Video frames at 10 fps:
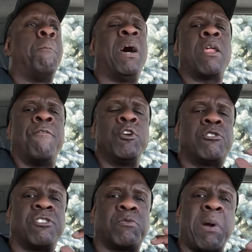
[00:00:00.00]
but if you
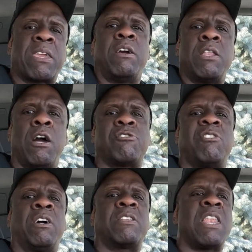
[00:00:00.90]
just make your
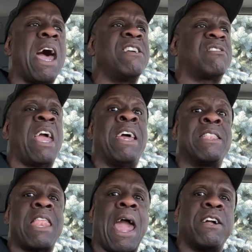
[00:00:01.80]
nails look nice
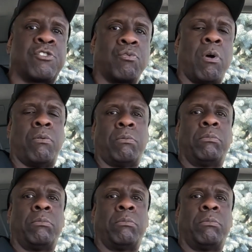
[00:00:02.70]
and natural,